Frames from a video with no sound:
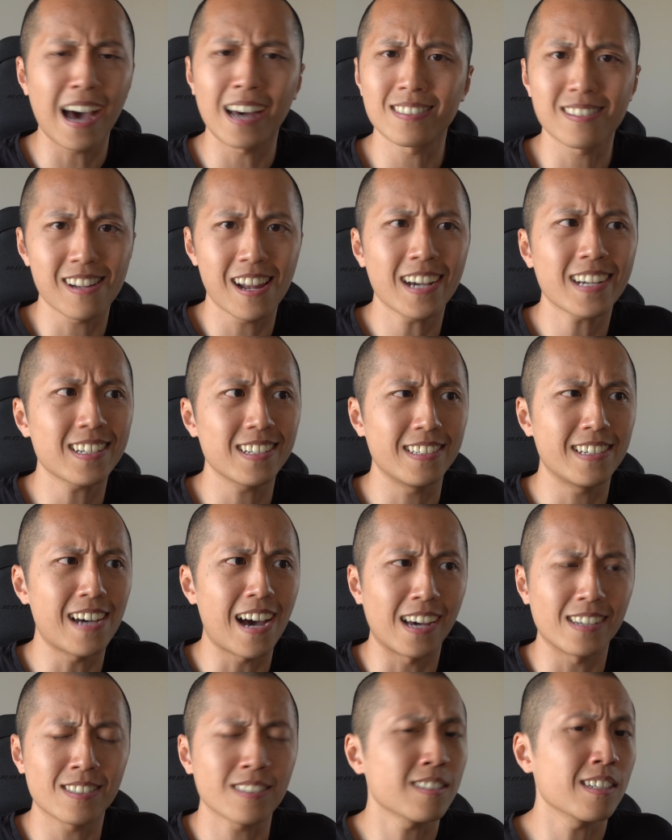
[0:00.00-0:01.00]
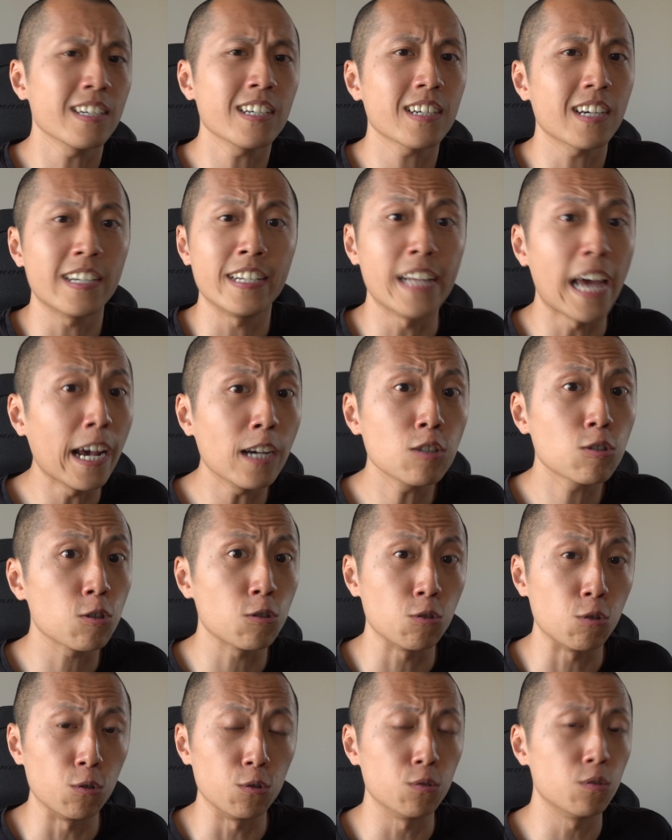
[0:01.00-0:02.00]
as likely as seeing an
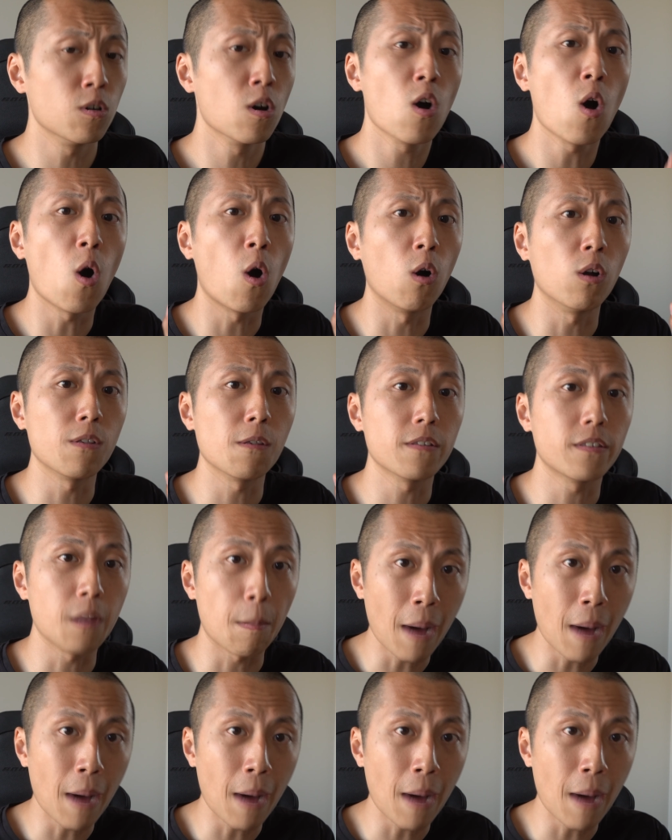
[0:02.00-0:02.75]
Asian dude on The